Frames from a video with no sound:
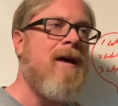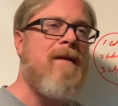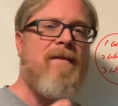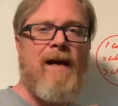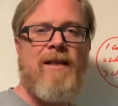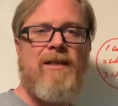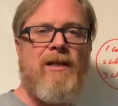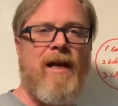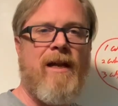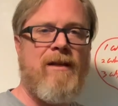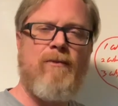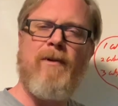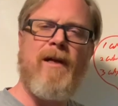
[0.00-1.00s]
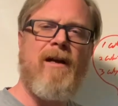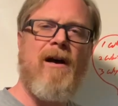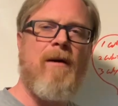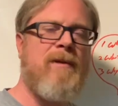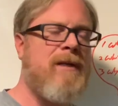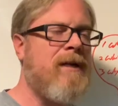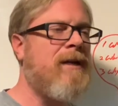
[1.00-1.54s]
That's it. It's a really
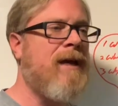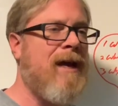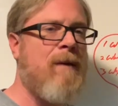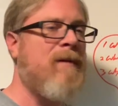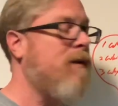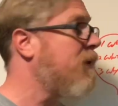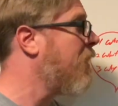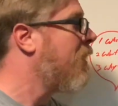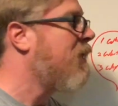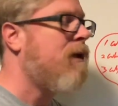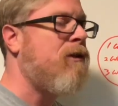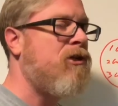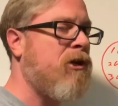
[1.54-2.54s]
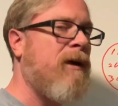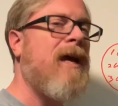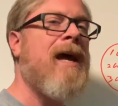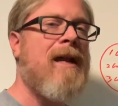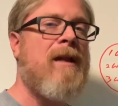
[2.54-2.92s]
common thing to happen. Jerry had an